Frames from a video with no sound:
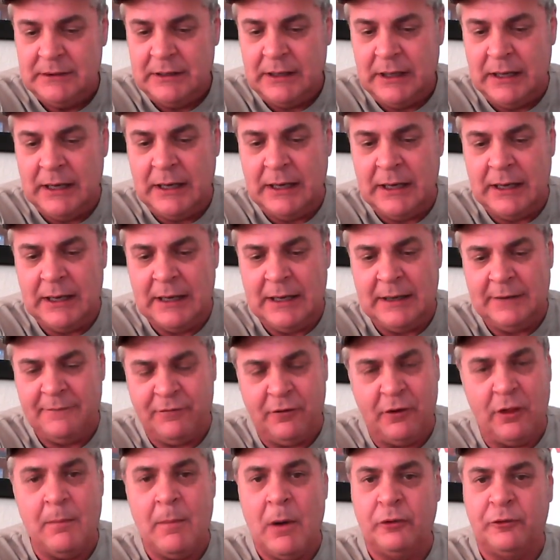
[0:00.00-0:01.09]

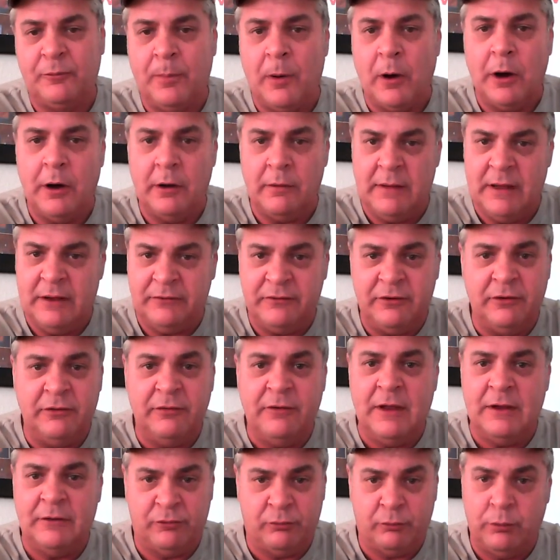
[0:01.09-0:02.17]
for the most part, unless
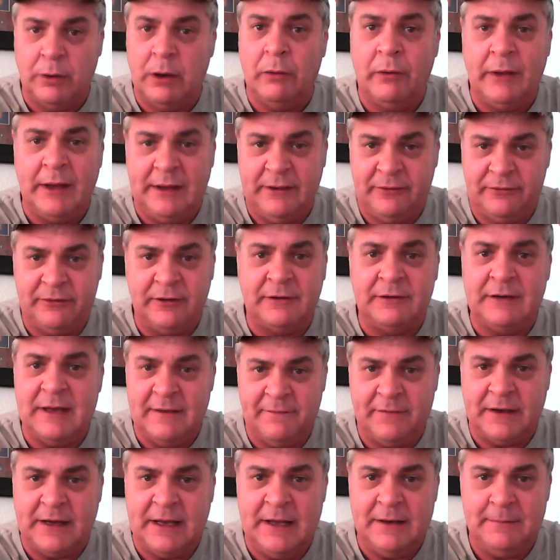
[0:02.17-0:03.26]
this really
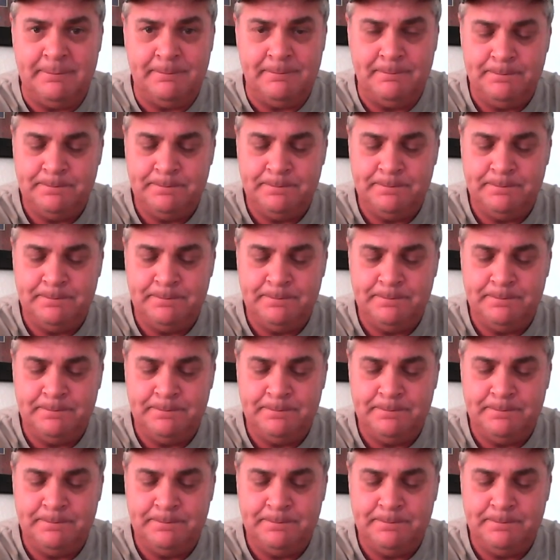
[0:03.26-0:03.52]
significant.